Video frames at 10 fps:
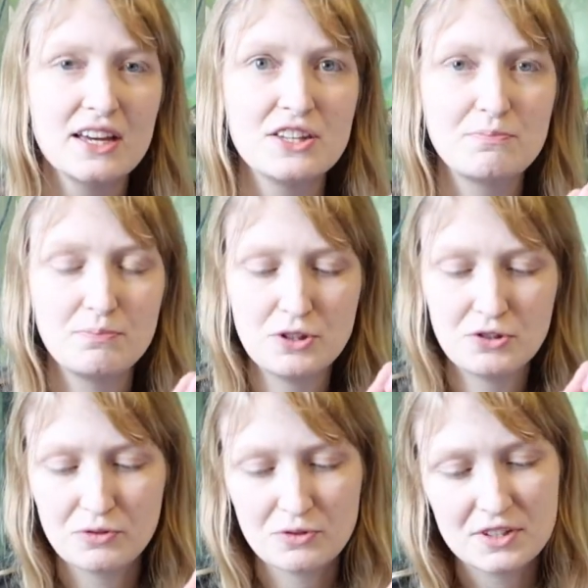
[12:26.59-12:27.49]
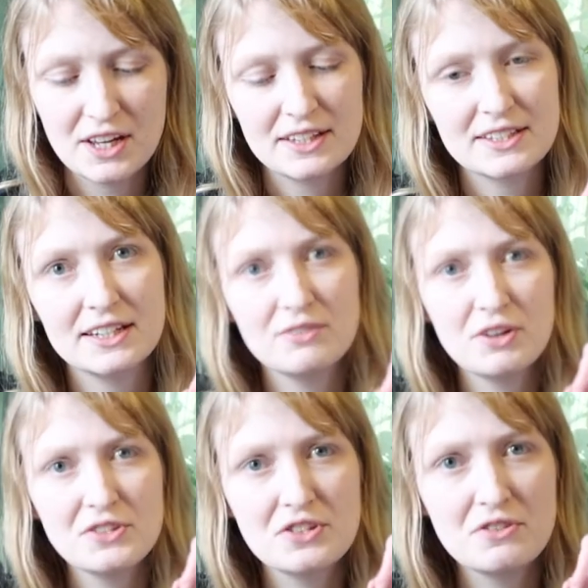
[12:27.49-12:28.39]
this beautiful snake skin if
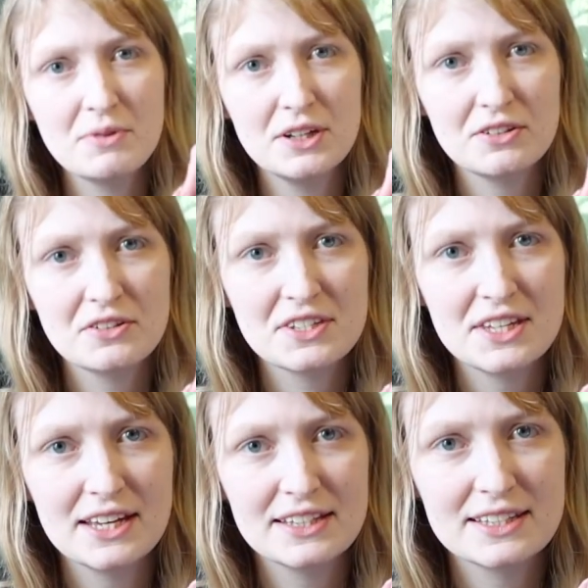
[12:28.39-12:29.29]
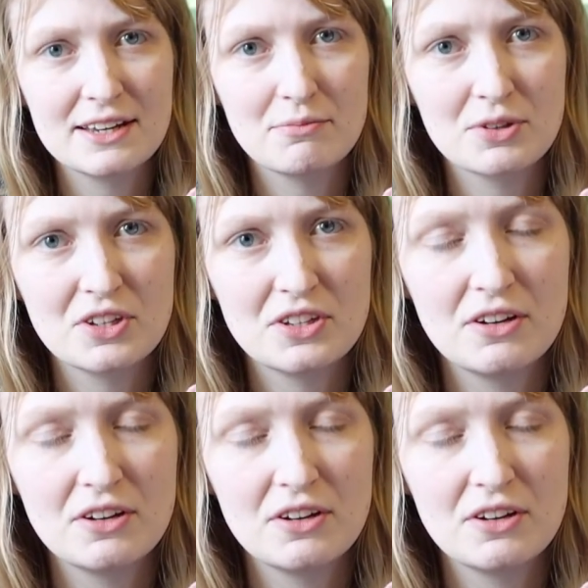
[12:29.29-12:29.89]
I zoom in on the snake skin because I